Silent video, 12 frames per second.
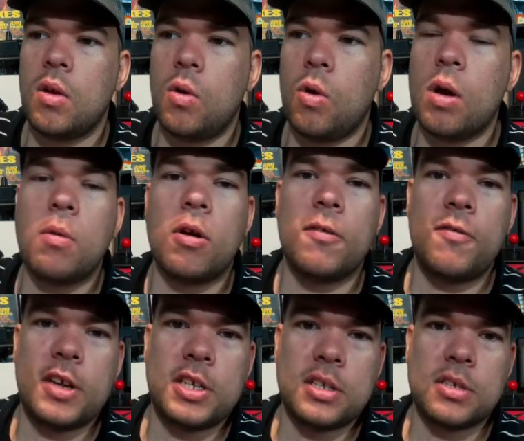or a more
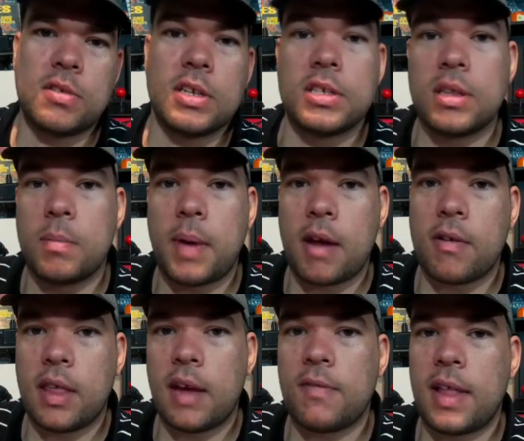efficient screen so the battery
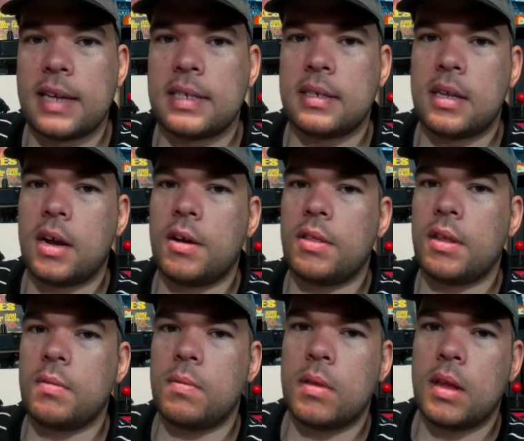life lasts longer in the
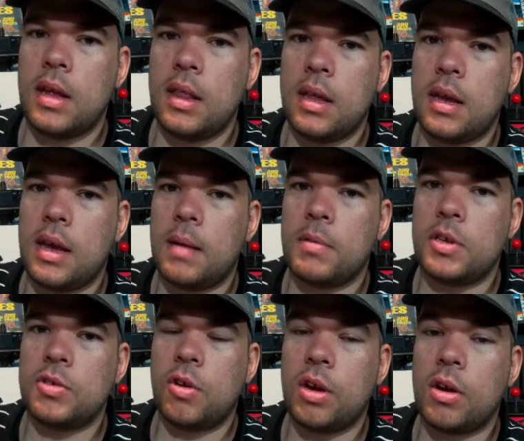in the um,
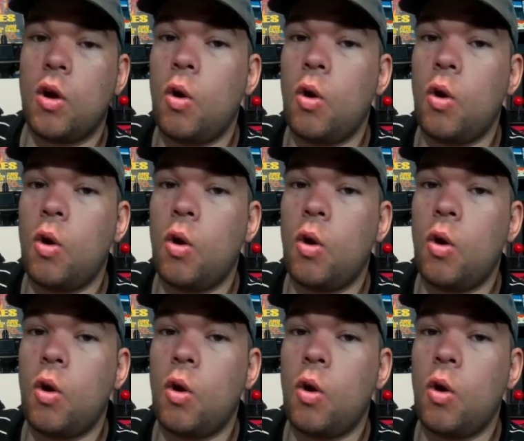controller.